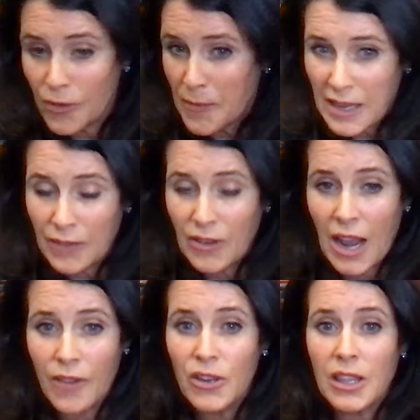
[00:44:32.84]
him give it
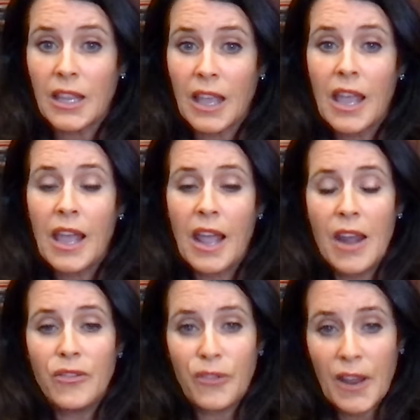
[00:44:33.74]
everything
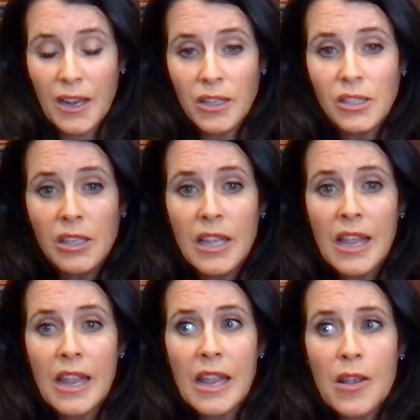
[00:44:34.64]
and fail
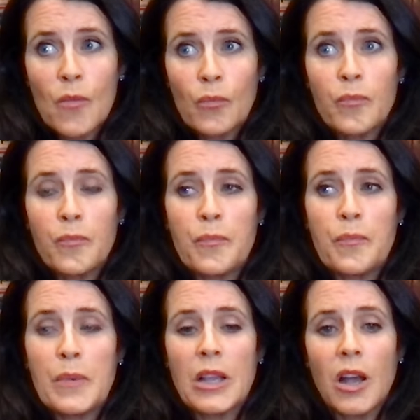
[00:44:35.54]

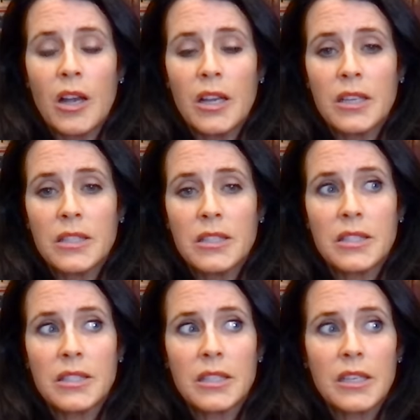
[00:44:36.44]

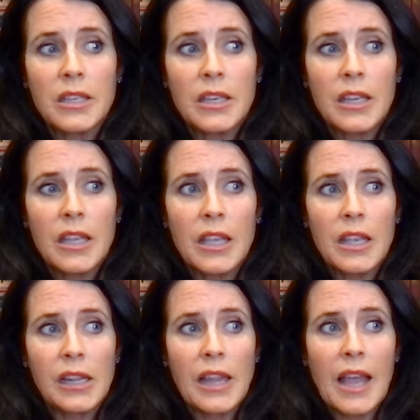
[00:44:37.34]
because it
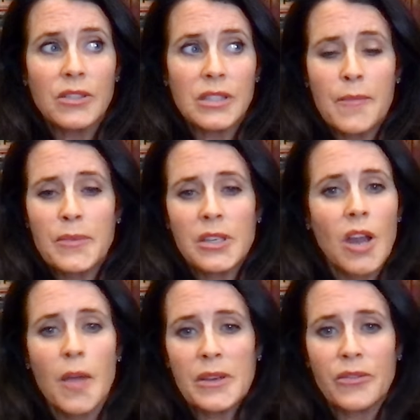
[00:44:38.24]
allows them to
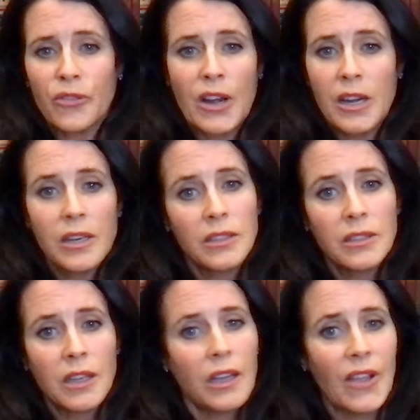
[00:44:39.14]
not be afraid
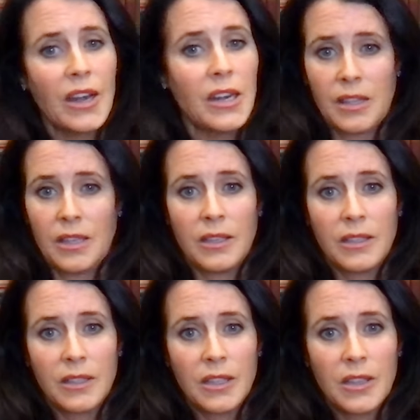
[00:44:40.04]
of anything
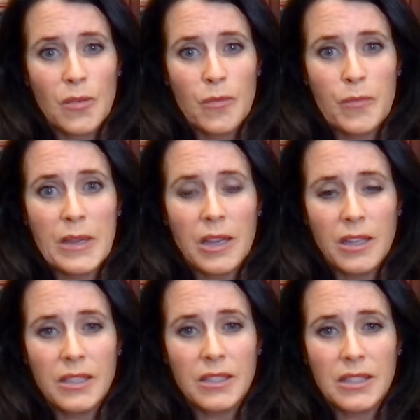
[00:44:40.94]

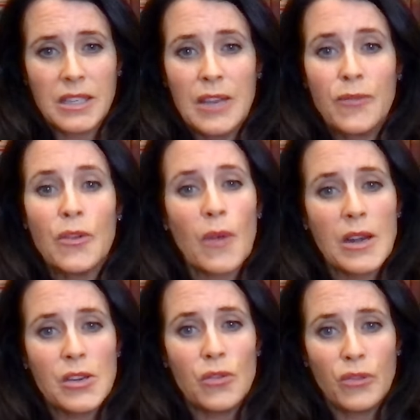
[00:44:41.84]
because even
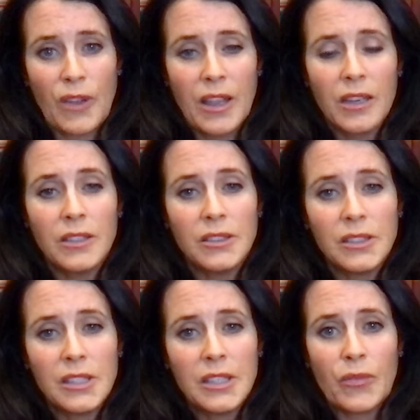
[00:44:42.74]
when you fail
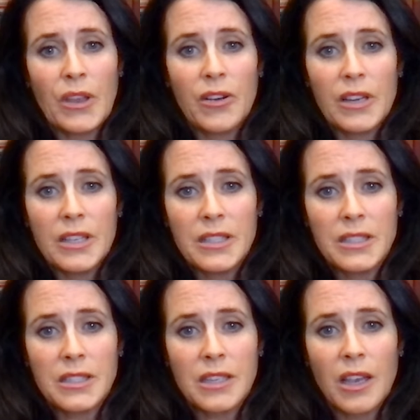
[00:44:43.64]
there
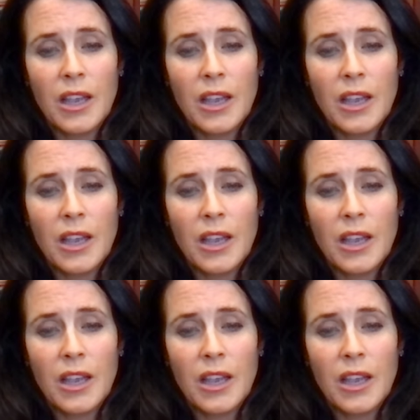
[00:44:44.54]
is